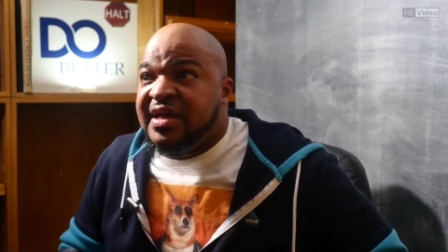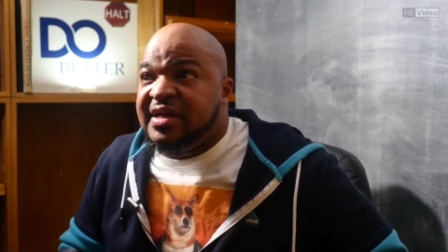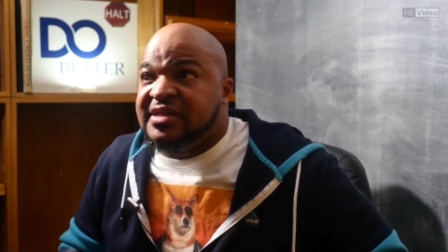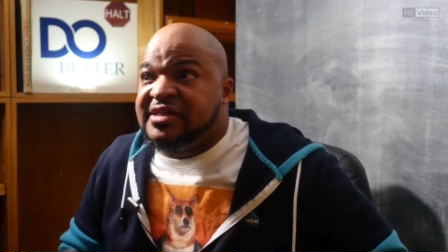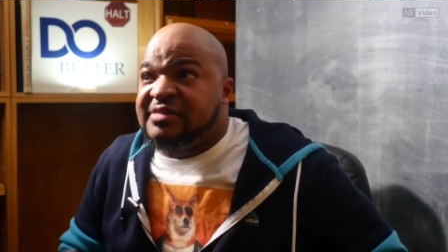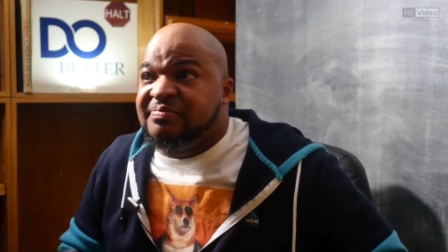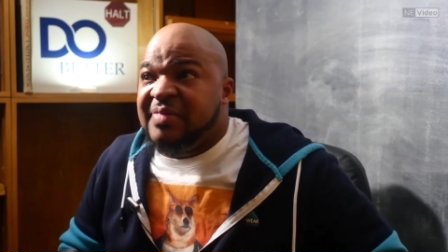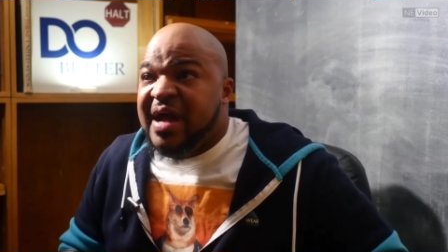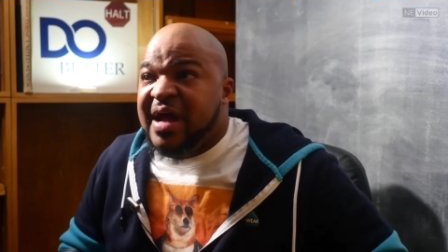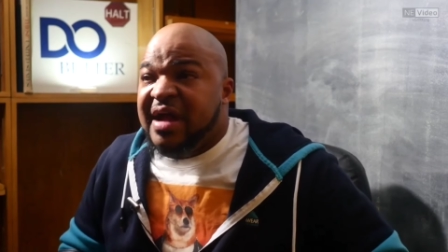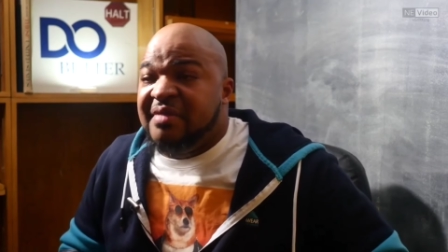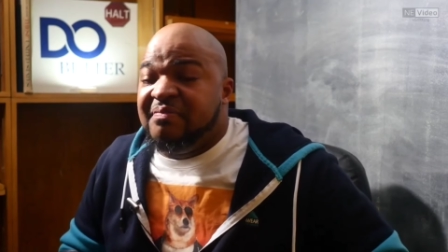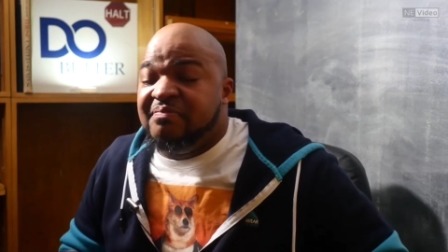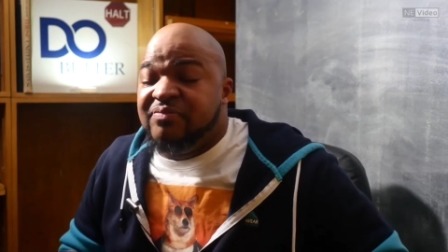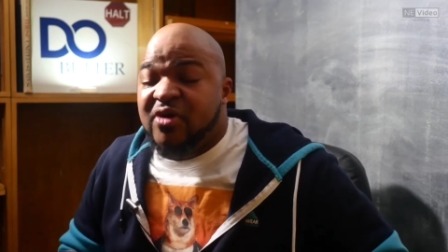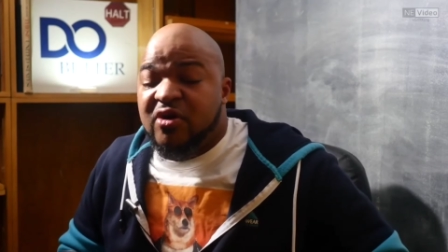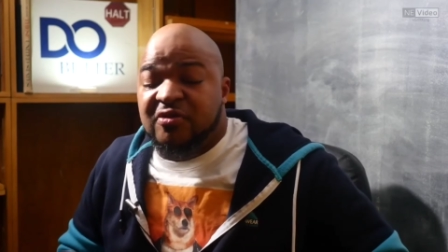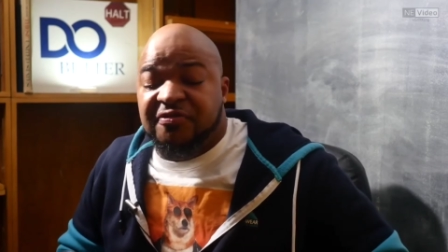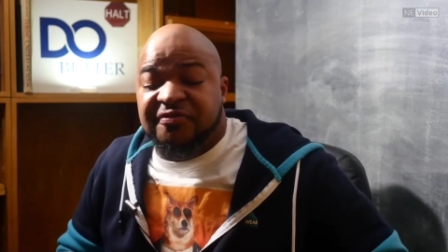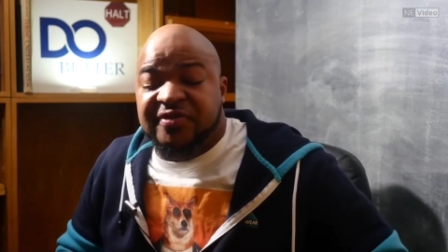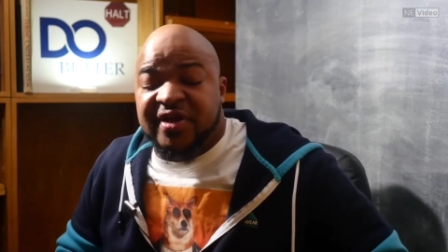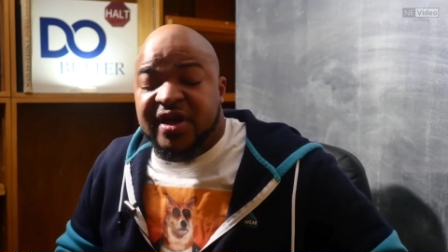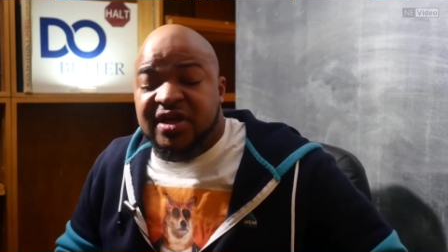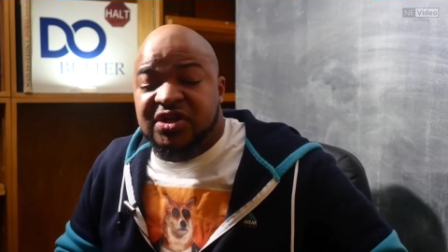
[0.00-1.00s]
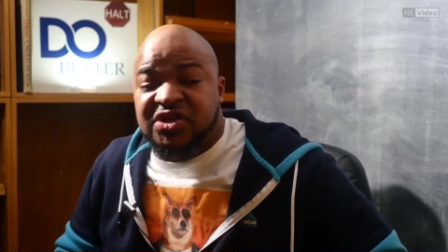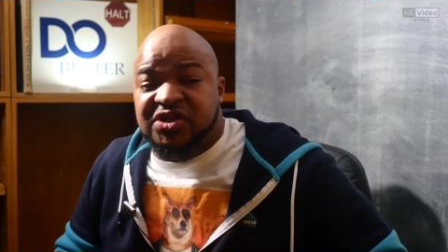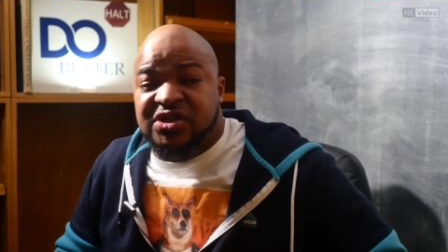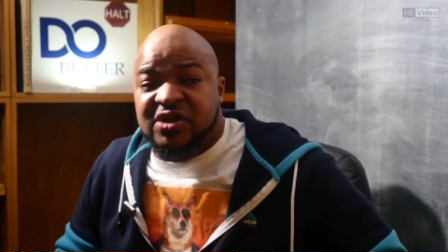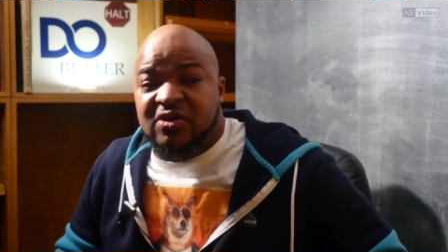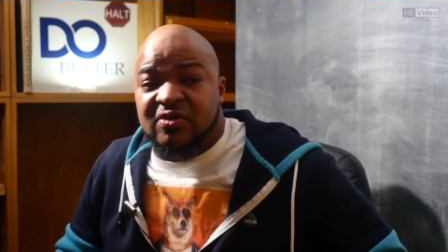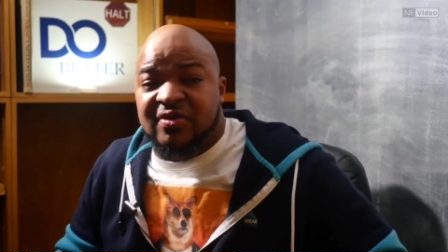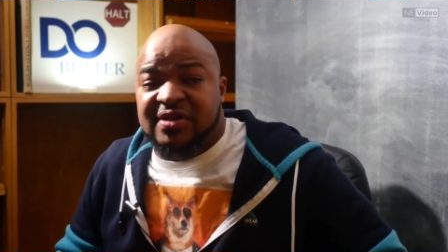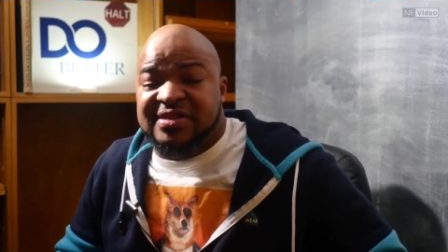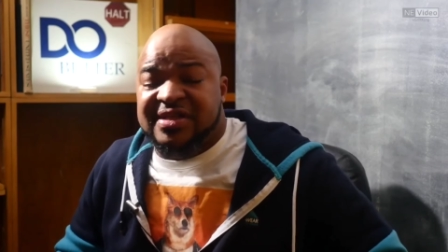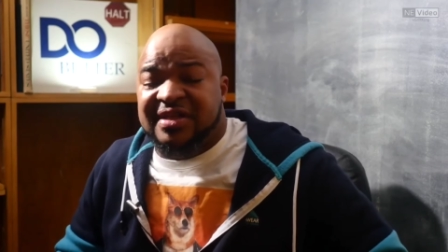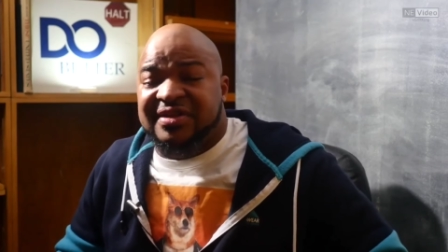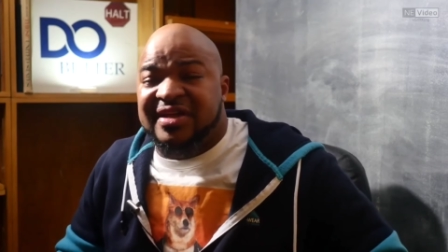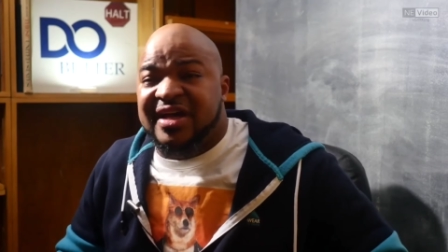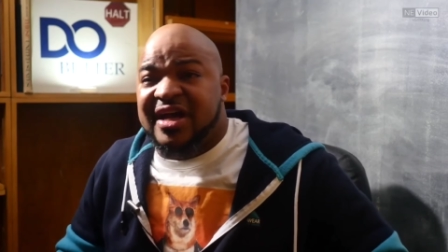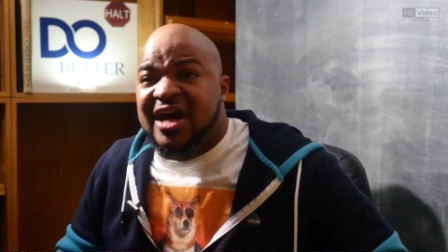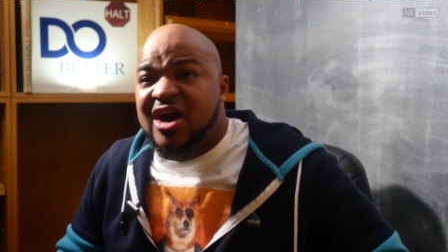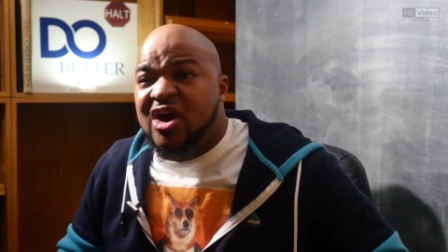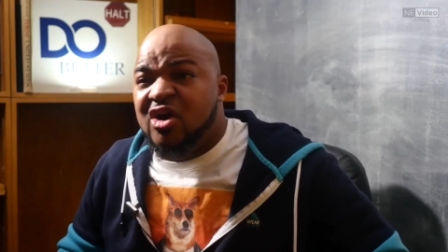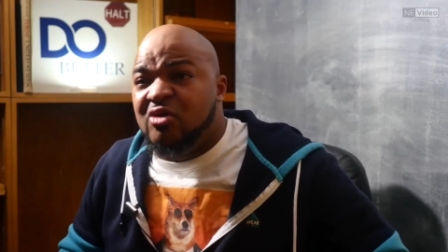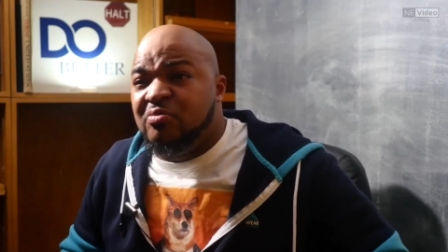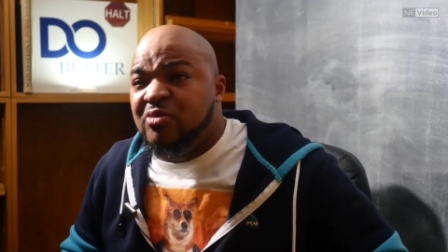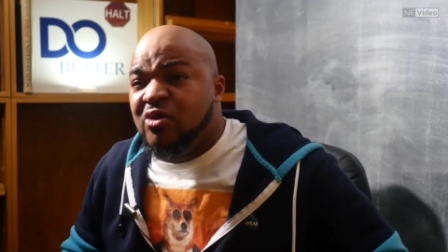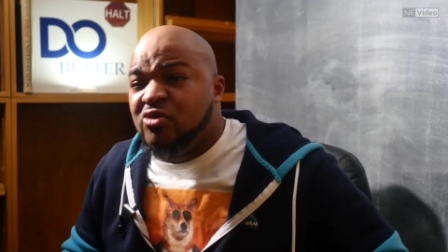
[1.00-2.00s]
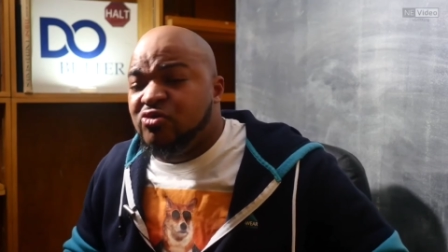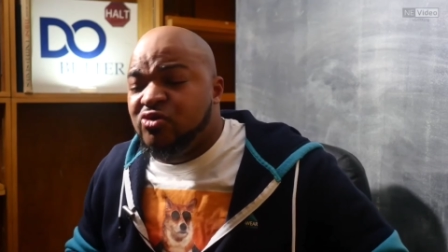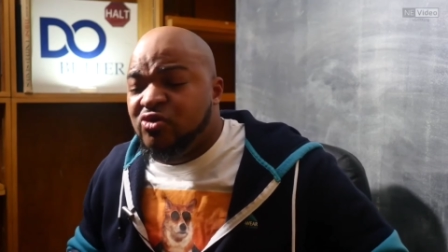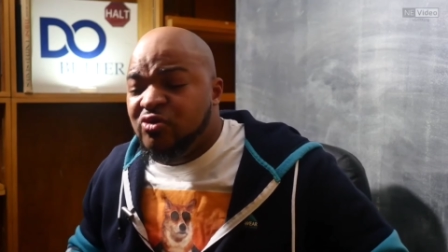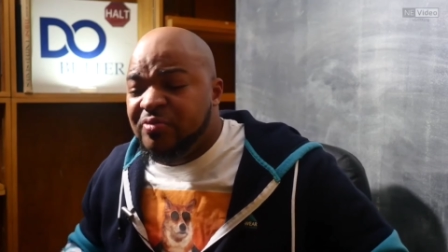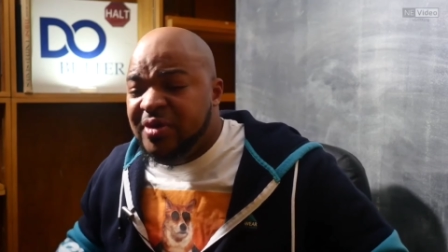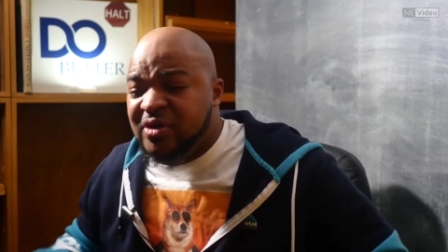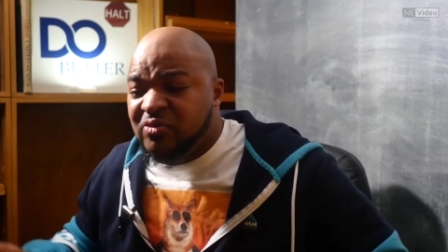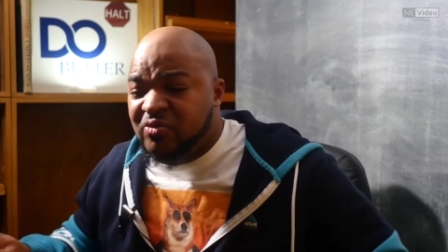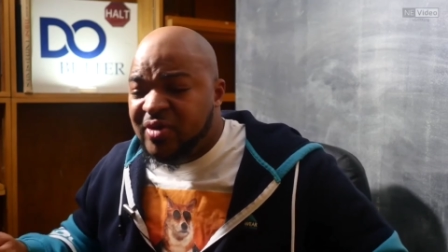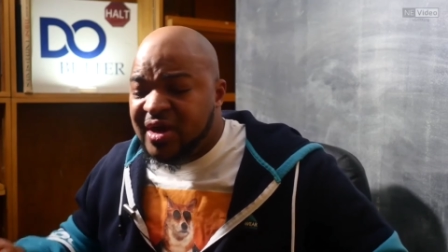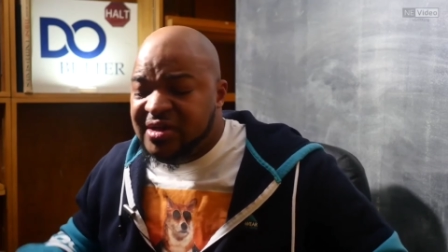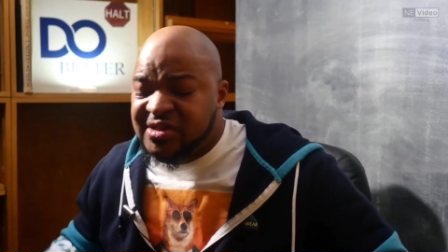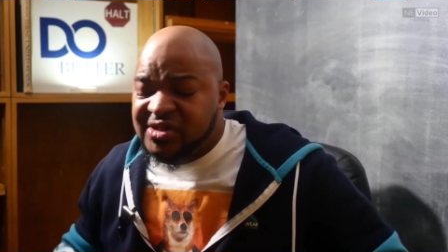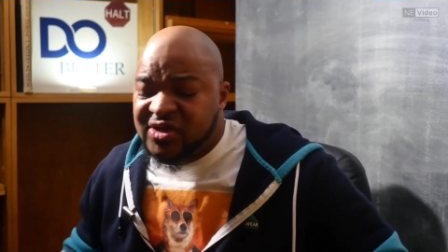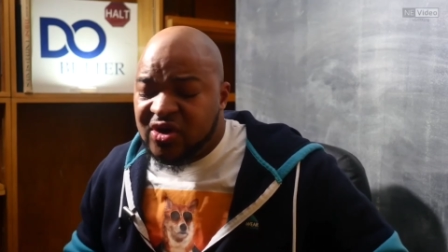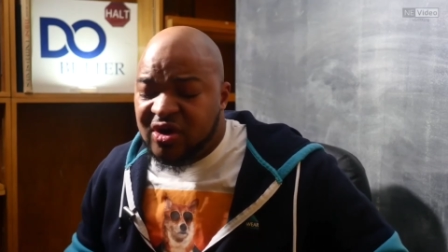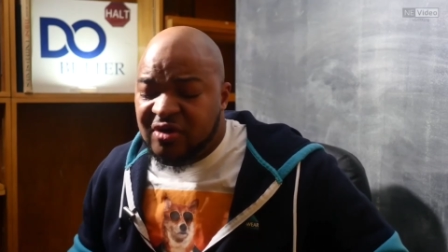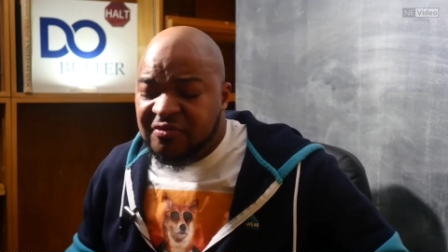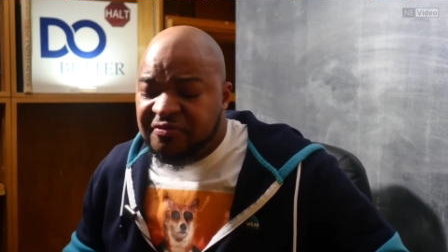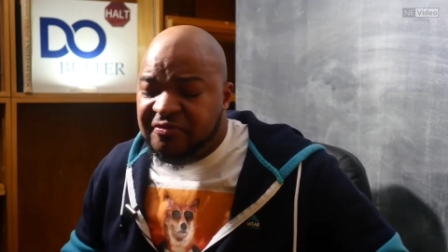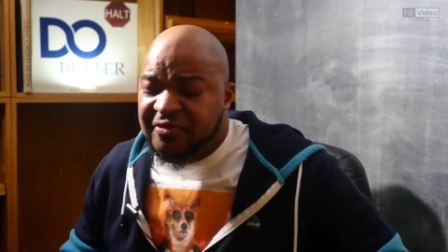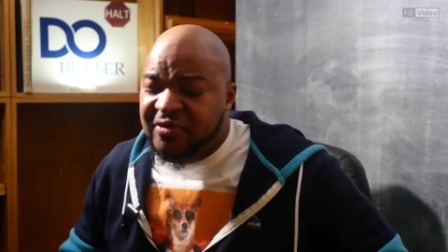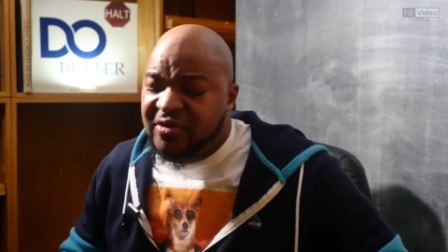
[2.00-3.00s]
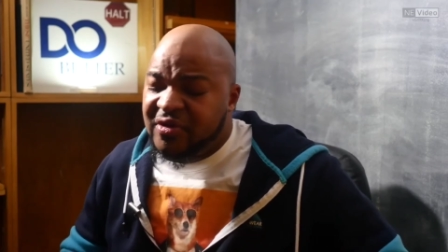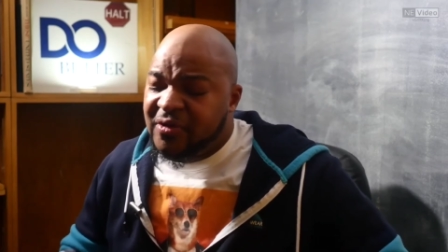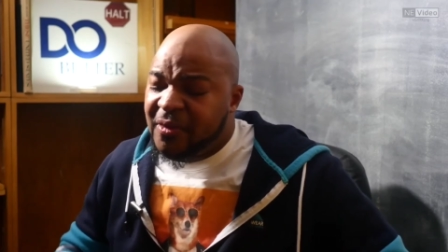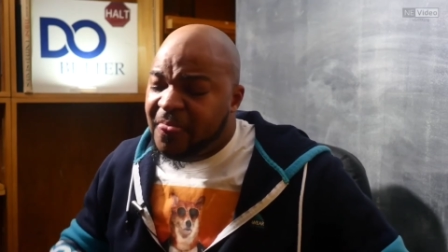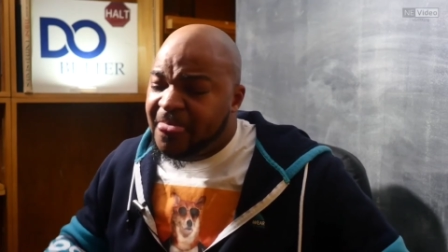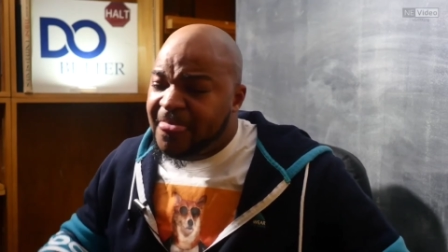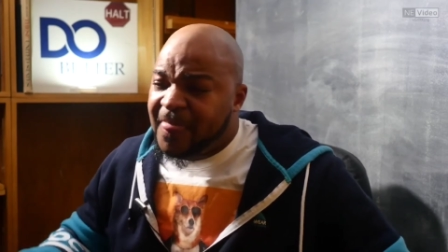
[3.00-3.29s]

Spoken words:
It's my birthday show. It's at the Elbow Room in West Hartford,